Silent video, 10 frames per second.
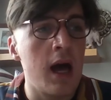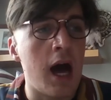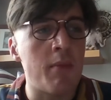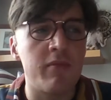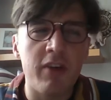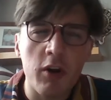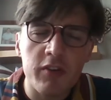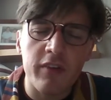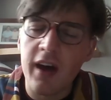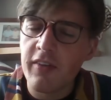Um, very
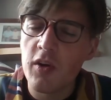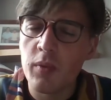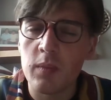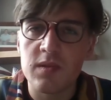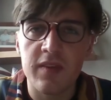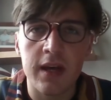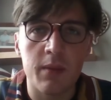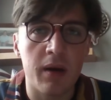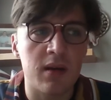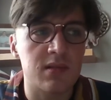often I've had a few problems with that in the
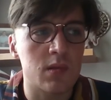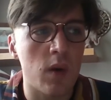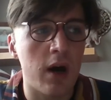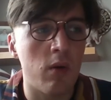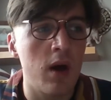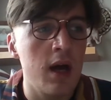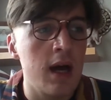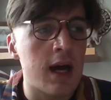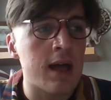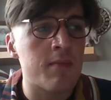past as well.
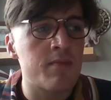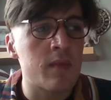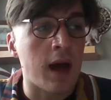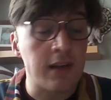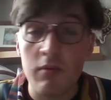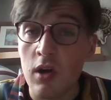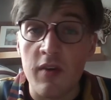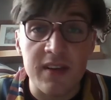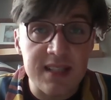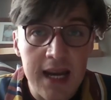Um, I don't know
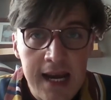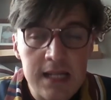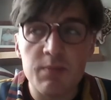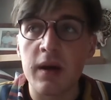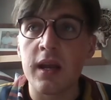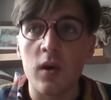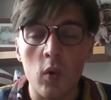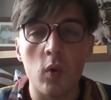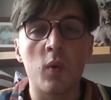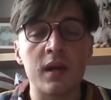if it's linked, but it
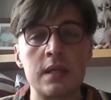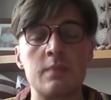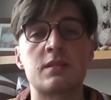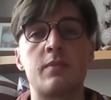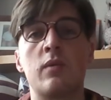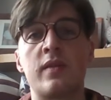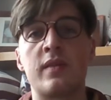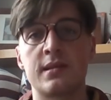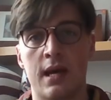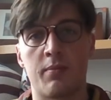always seems to be when
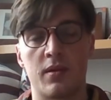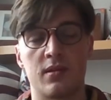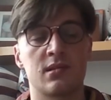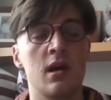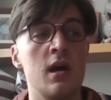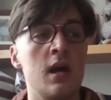this happens.